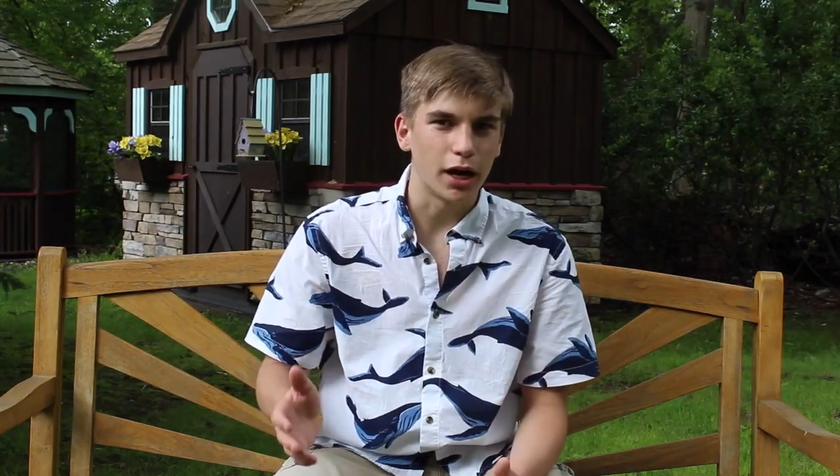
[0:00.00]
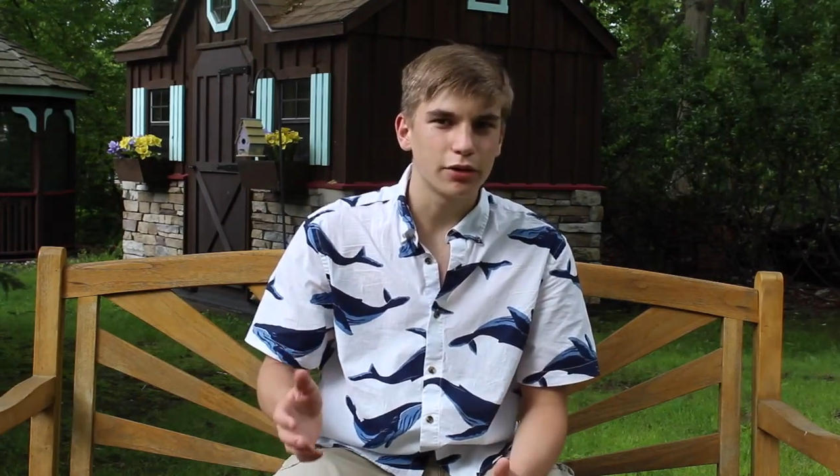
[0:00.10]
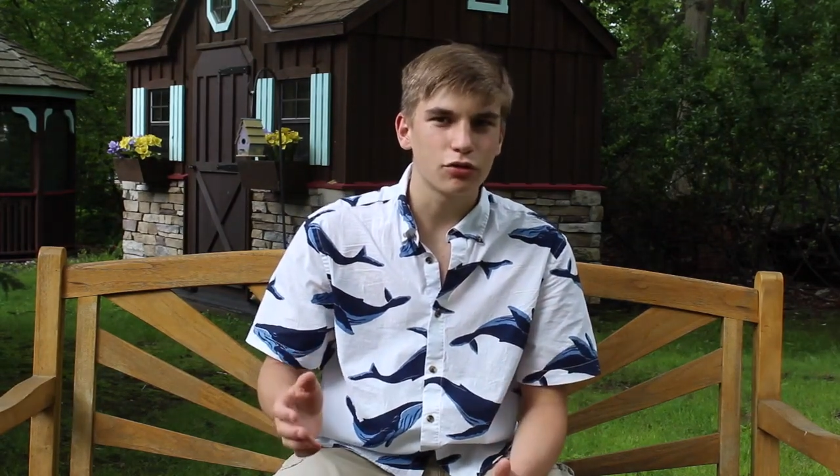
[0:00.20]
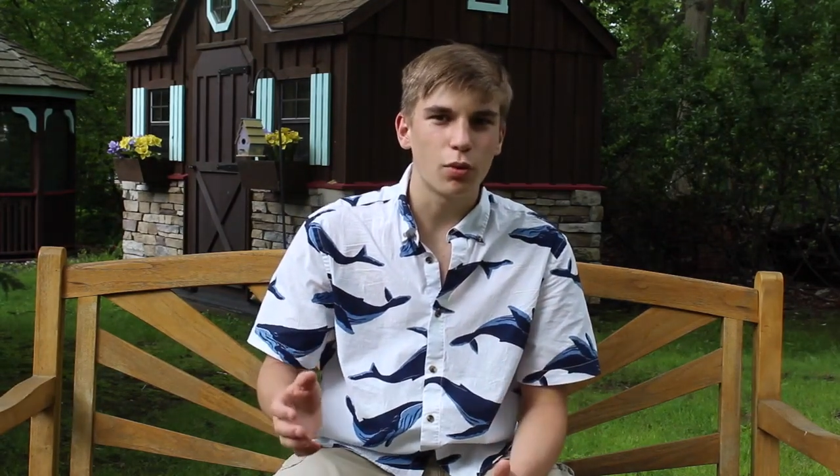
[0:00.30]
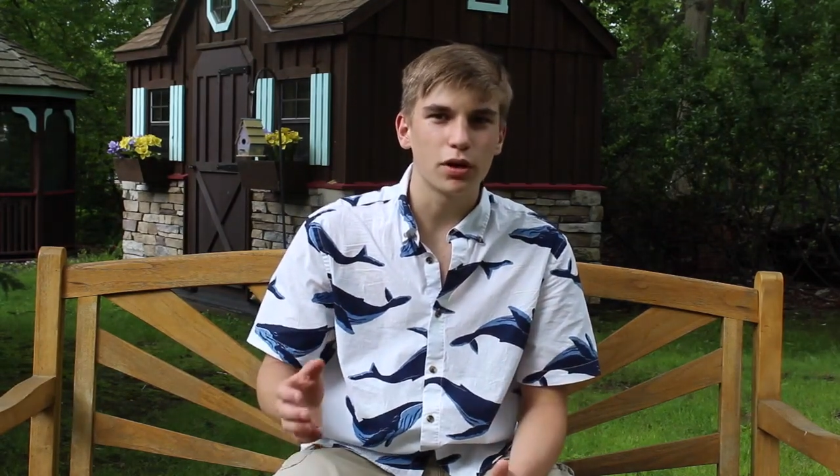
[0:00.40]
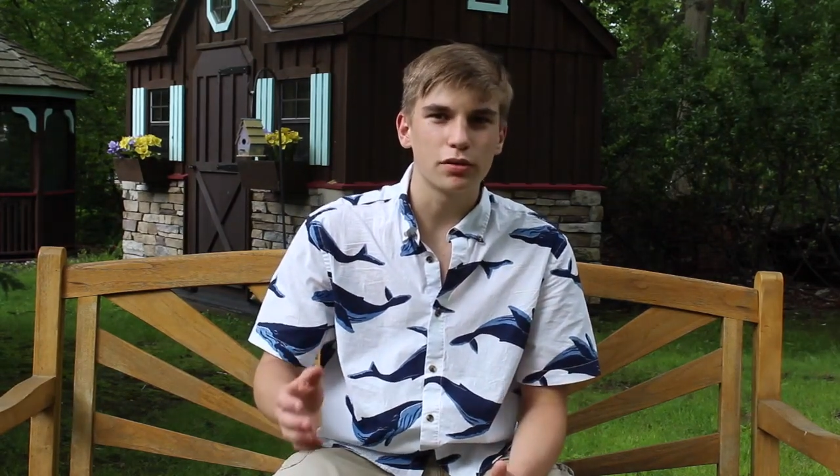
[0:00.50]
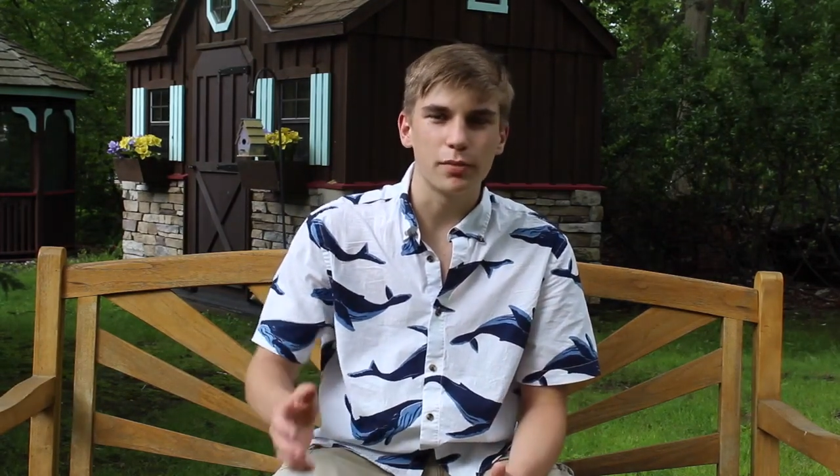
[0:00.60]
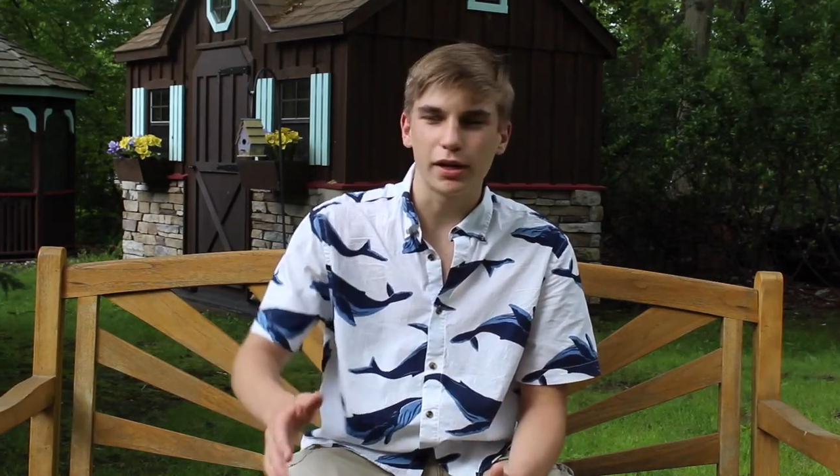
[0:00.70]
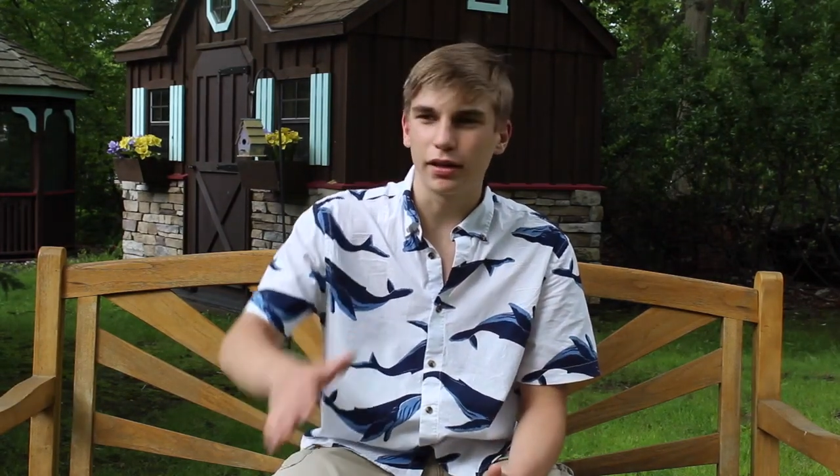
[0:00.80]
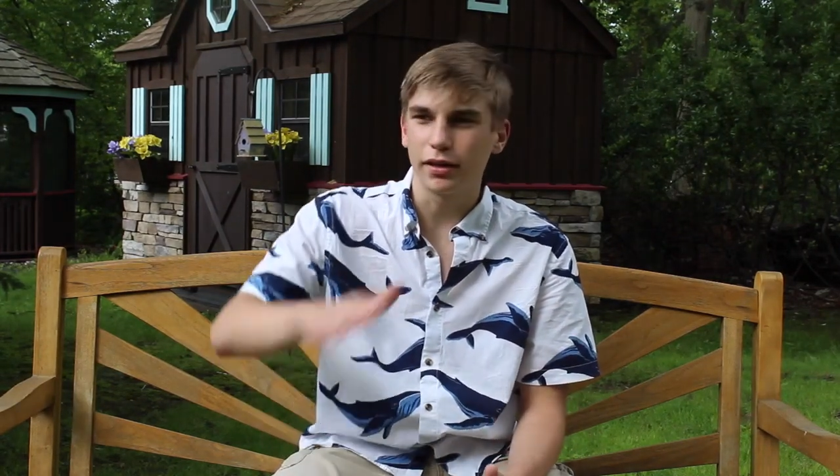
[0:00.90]
I just wanted to
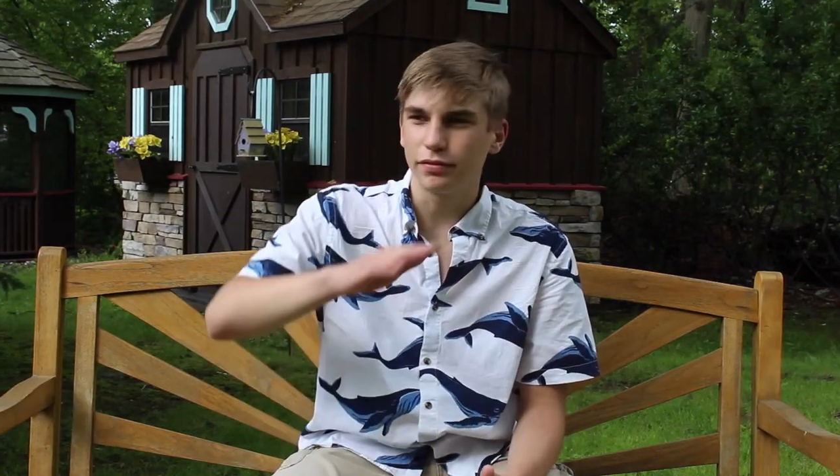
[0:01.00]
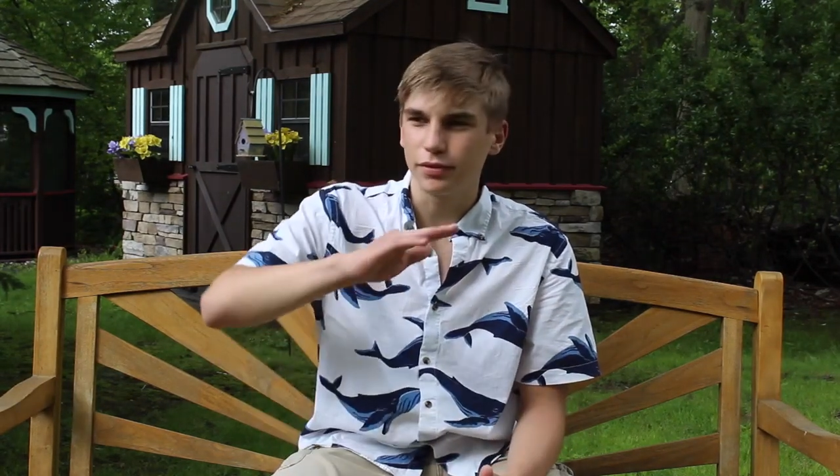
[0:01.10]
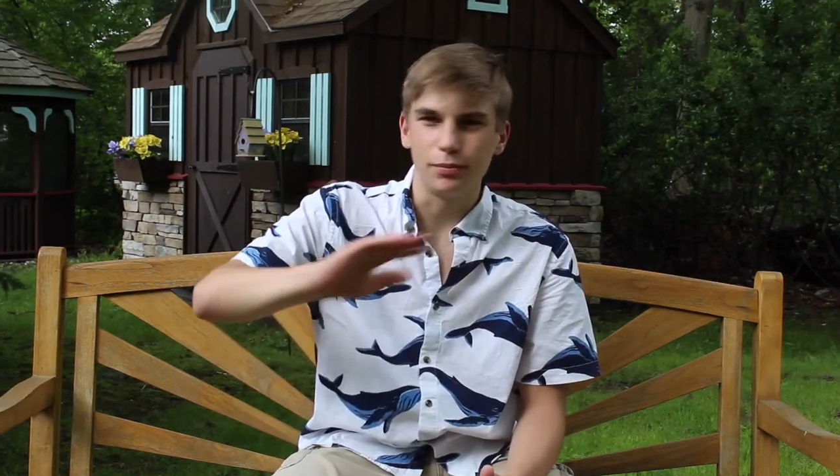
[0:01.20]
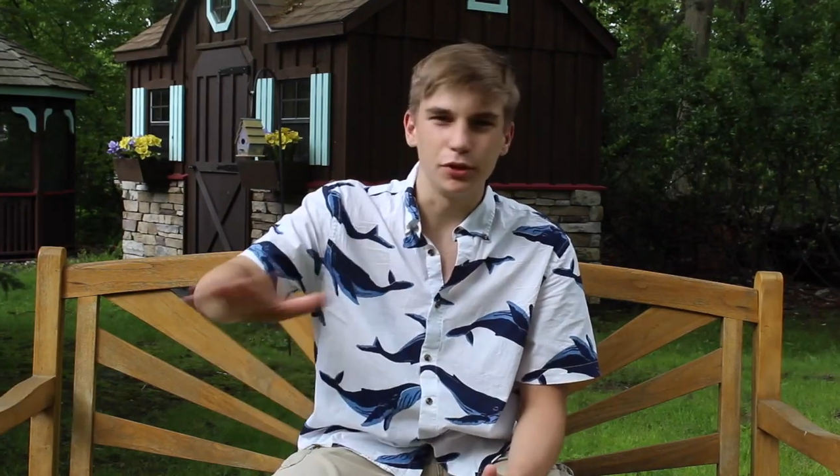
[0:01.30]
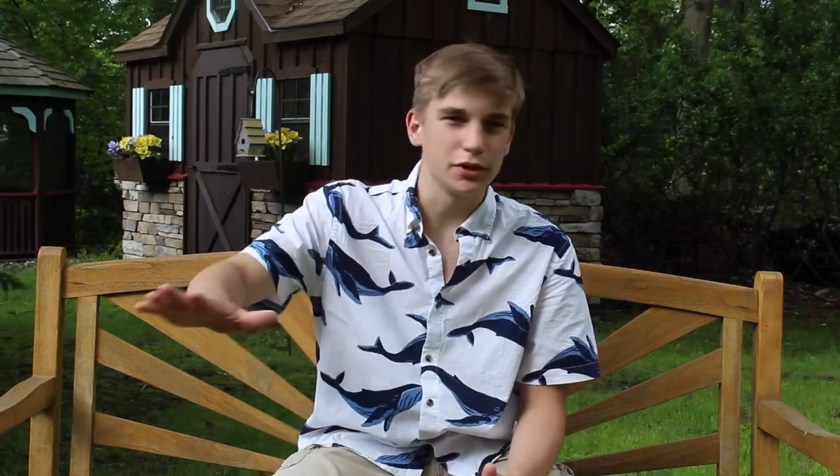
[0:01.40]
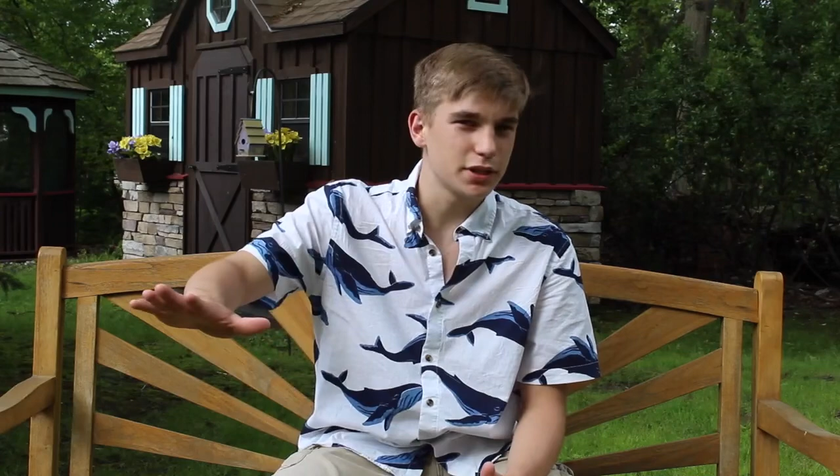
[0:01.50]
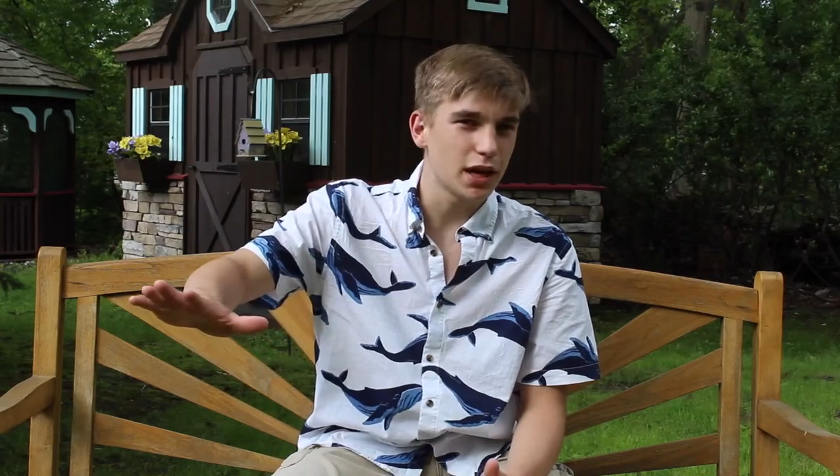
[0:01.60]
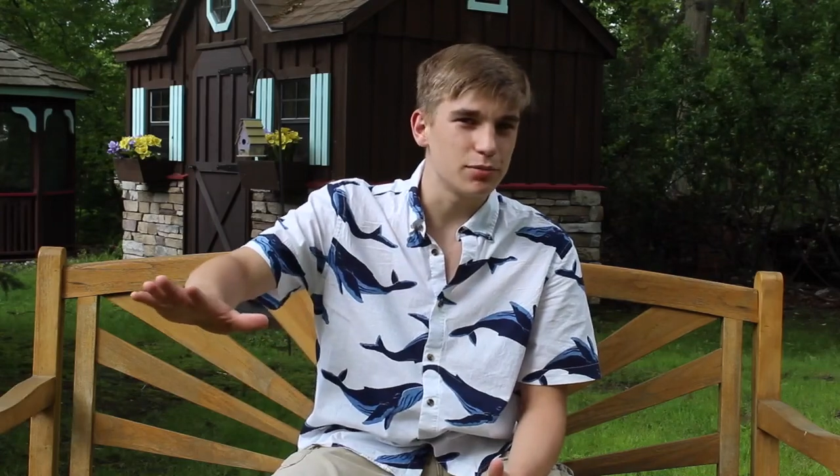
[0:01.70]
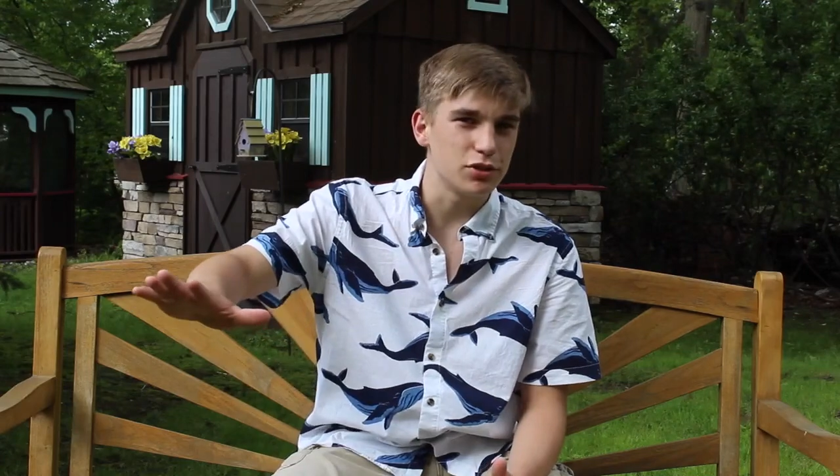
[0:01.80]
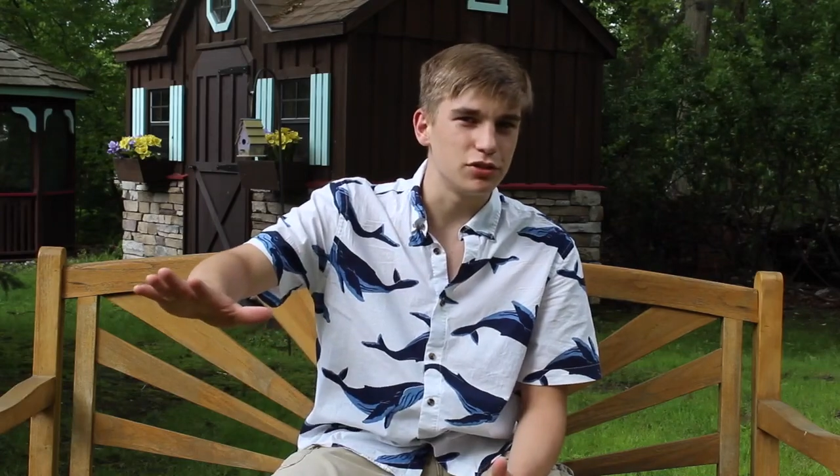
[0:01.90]
make life a million times